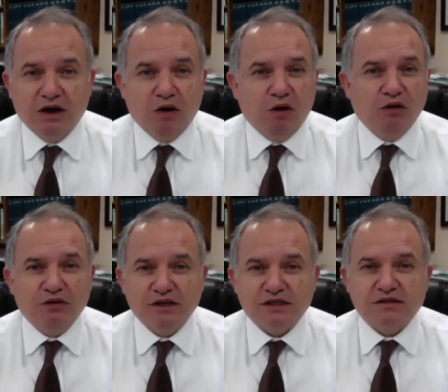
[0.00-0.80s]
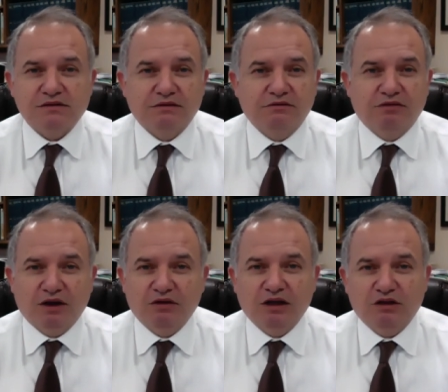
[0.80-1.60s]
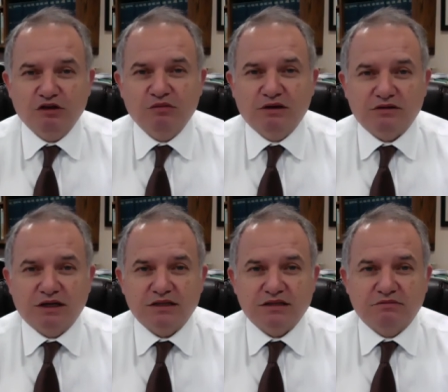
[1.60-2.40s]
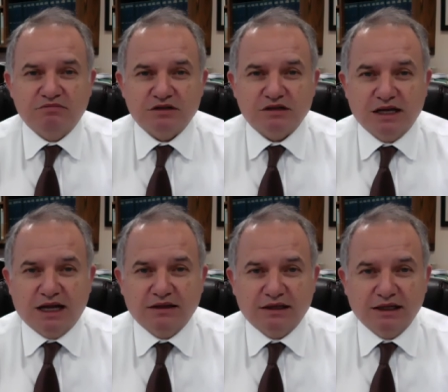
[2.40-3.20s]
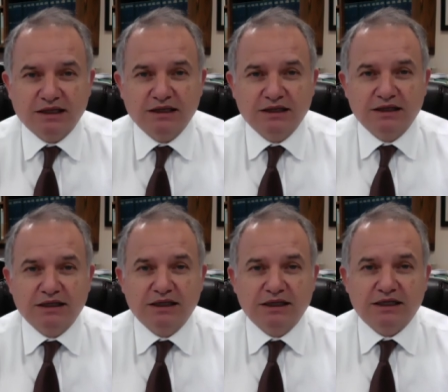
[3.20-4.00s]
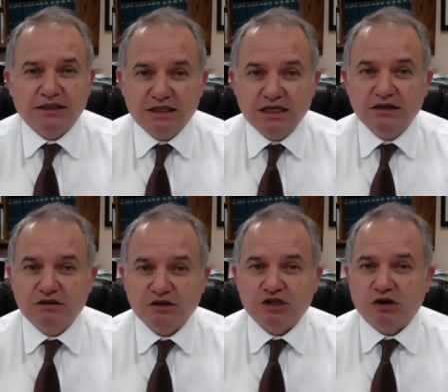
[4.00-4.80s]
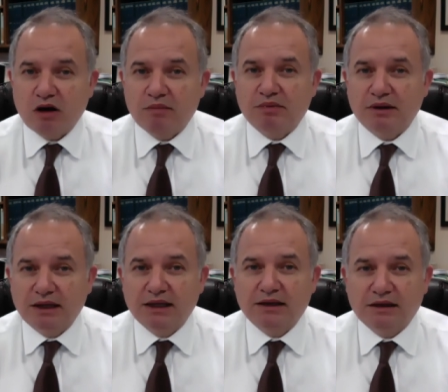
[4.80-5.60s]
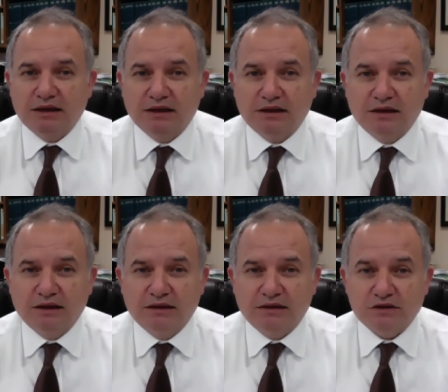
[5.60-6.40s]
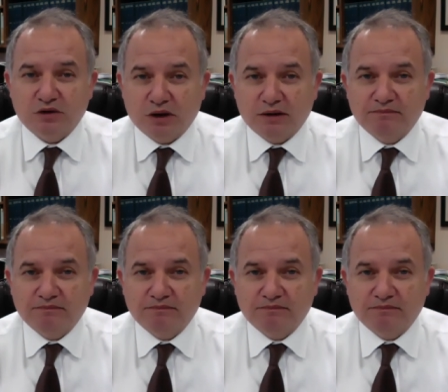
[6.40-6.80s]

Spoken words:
All these very human traits of personality continue to show up in the Torah.